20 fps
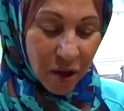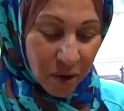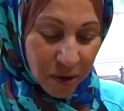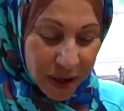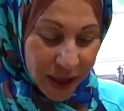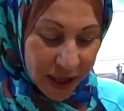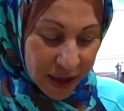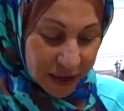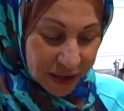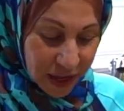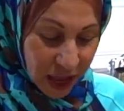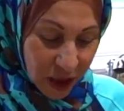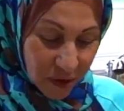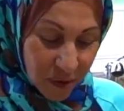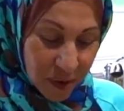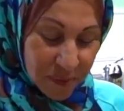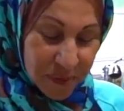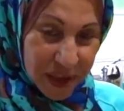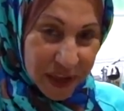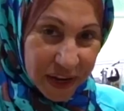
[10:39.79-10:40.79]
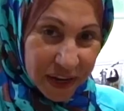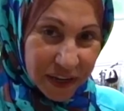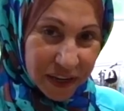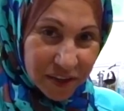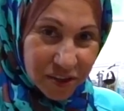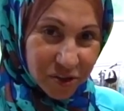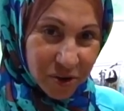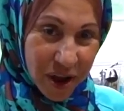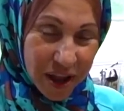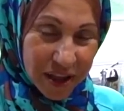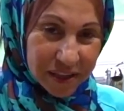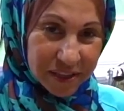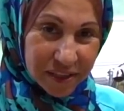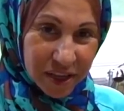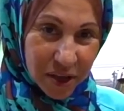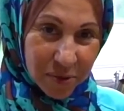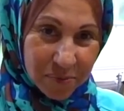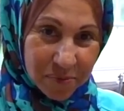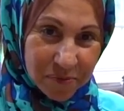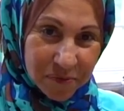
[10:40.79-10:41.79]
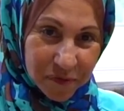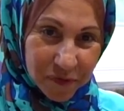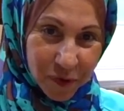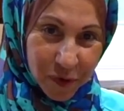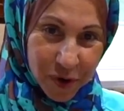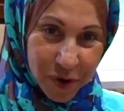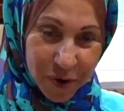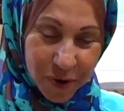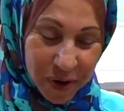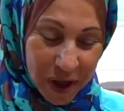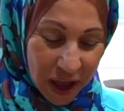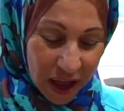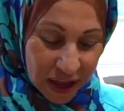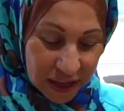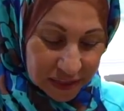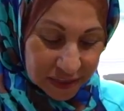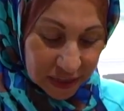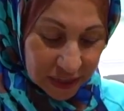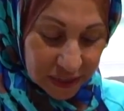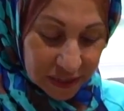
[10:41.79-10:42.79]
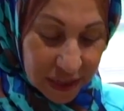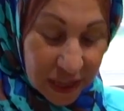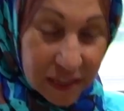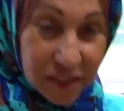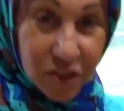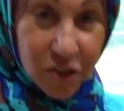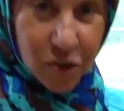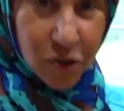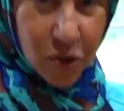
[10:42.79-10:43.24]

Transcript: Okay, now I'm gonna try some for you guys and let you